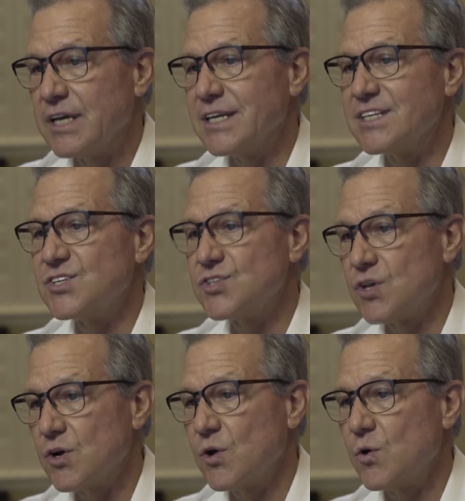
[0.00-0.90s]
is
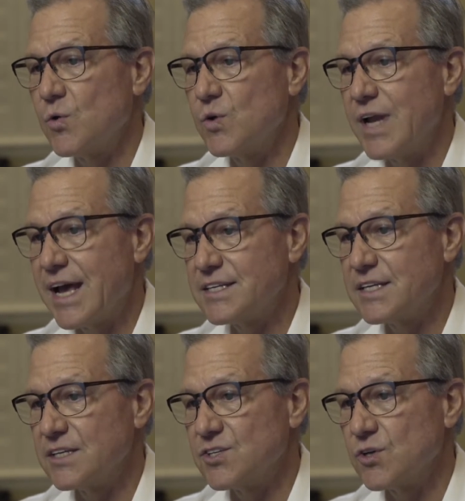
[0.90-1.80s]
so
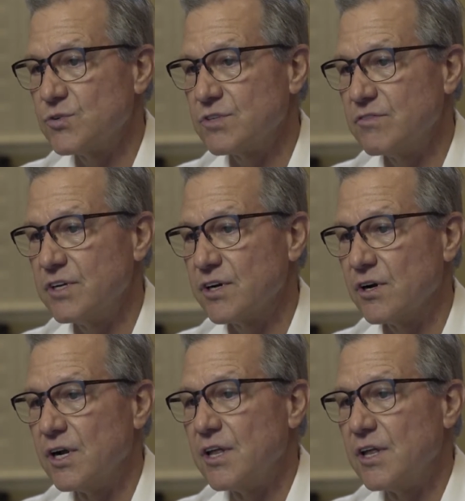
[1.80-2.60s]
nasty and so severe